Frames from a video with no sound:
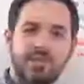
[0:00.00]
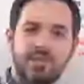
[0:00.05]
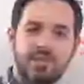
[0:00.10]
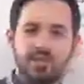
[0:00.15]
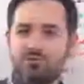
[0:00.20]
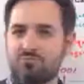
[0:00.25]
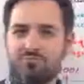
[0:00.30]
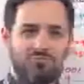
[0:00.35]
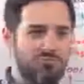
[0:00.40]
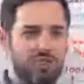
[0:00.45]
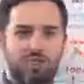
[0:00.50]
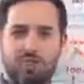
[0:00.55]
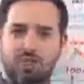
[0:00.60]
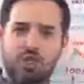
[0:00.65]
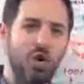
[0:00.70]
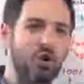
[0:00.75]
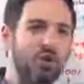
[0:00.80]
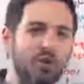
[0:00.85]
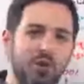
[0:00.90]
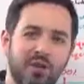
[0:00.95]
Just
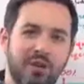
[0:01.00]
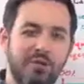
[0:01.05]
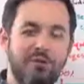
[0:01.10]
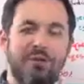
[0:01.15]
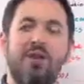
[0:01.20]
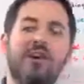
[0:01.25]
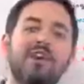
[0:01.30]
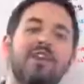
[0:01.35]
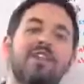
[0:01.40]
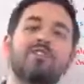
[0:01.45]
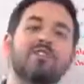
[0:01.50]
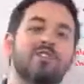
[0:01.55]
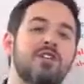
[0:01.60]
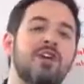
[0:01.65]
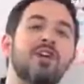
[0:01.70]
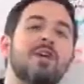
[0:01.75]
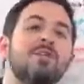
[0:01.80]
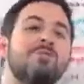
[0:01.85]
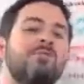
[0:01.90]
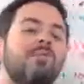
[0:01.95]
totally wrong.
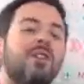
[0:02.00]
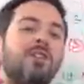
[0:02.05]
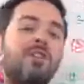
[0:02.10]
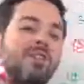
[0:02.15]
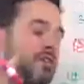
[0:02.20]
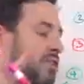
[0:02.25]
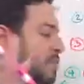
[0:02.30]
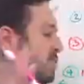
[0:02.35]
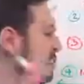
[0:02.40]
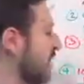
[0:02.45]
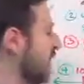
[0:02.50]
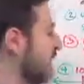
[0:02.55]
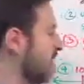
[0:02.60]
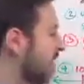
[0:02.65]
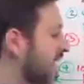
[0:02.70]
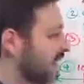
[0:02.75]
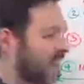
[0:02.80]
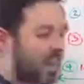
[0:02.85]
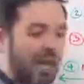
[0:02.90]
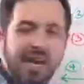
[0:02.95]
There's
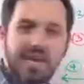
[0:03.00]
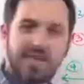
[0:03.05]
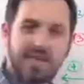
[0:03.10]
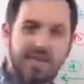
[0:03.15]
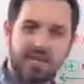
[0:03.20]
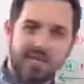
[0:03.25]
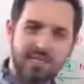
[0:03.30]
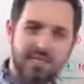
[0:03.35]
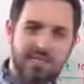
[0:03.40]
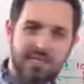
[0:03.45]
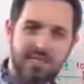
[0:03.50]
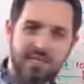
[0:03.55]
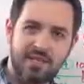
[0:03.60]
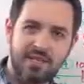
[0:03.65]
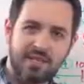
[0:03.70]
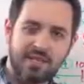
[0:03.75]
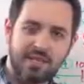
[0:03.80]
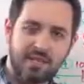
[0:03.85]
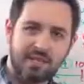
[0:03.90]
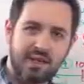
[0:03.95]
nothing like this,
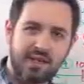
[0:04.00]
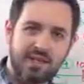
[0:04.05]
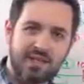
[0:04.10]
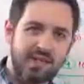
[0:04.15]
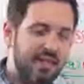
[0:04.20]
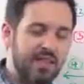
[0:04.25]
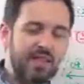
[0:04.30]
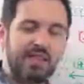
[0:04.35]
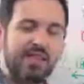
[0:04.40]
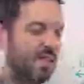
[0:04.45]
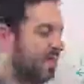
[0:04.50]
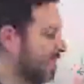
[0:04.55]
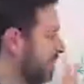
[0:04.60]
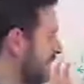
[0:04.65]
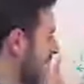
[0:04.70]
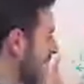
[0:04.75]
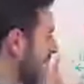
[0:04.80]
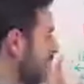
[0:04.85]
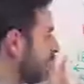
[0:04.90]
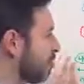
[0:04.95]
right? The
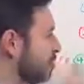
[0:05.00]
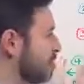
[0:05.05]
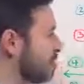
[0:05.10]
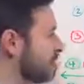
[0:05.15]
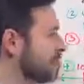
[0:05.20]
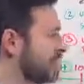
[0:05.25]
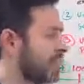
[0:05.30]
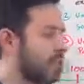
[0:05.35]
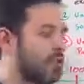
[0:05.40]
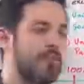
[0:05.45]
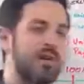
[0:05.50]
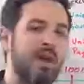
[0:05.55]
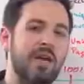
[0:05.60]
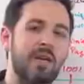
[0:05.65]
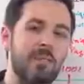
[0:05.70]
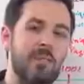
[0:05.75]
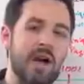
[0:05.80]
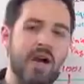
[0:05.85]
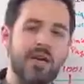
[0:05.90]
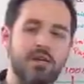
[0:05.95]
algorithms that you might
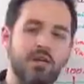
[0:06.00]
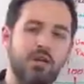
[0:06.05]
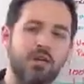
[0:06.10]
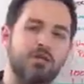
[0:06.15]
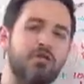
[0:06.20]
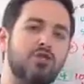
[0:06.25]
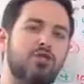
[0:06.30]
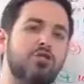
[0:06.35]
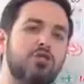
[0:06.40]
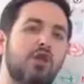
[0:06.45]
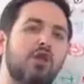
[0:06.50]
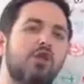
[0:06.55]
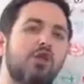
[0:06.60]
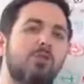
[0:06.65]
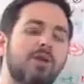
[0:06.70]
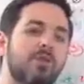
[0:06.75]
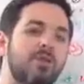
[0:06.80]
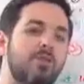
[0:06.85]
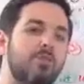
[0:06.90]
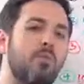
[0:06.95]
imagine are so
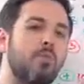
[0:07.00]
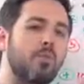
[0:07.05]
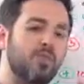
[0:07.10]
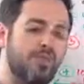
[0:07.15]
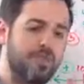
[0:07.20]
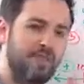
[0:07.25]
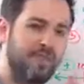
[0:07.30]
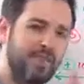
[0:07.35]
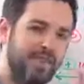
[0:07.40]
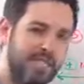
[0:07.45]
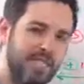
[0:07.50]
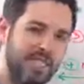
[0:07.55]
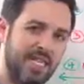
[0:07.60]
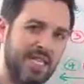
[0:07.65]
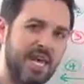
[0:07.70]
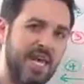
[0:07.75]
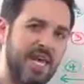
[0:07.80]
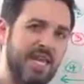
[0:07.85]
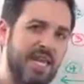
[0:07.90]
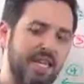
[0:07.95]
much more
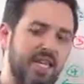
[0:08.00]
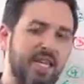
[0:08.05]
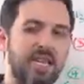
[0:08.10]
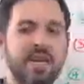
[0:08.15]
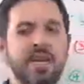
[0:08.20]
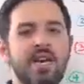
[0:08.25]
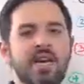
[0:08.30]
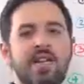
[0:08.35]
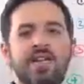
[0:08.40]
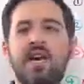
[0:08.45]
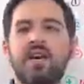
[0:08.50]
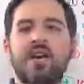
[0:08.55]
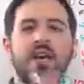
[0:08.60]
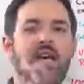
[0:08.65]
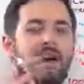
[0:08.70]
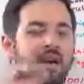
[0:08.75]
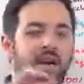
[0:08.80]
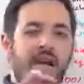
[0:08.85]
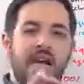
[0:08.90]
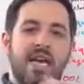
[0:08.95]
sophisticated than
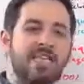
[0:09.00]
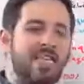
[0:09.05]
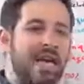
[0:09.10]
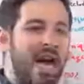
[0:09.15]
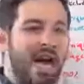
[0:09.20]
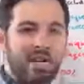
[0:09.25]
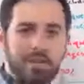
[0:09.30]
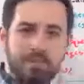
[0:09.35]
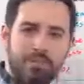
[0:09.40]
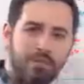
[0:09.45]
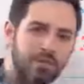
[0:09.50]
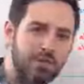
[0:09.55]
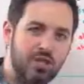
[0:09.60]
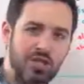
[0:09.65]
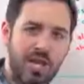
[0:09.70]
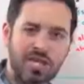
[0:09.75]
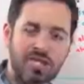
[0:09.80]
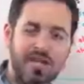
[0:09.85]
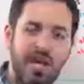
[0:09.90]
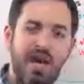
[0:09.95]
an exact
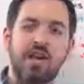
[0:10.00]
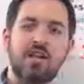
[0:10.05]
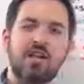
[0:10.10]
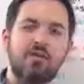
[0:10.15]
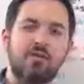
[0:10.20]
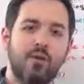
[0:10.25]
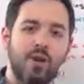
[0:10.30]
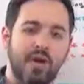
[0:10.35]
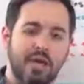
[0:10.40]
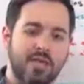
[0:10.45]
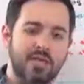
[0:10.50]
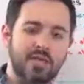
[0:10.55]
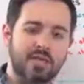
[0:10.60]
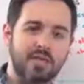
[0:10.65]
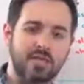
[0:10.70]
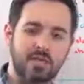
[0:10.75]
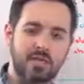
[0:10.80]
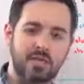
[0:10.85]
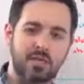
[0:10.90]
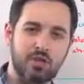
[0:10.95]
percentile of what is and
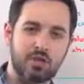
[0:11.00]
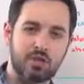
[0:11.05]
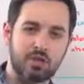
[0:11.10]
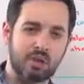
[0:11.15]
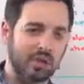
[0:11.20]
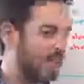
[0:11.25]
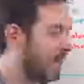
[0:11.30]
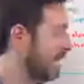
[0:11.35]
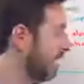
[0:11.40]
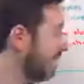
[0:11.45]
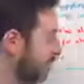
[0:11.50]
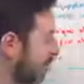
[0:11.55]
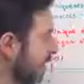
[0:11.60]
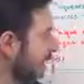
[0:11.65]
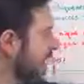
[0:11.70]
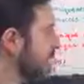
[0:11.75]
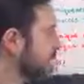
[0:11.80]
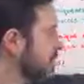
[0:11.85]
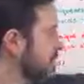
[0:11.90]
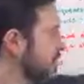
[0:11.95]
isn't duplicate, even when it
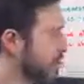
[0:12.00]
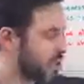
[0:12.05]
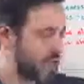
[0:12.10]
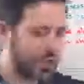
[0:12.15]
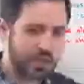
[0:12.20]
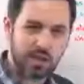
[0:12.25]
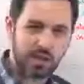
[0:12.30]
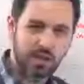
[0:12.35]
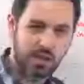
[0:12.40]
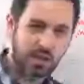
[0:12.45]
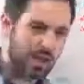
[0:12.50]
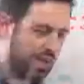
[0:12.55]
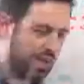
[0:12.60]
comes to just studying the